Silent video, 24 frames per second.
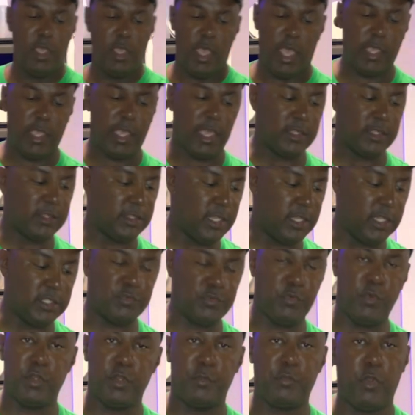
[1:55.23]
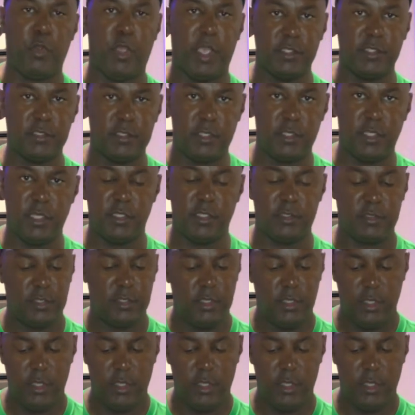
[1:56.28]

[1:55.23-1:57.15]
I got this for the price of this.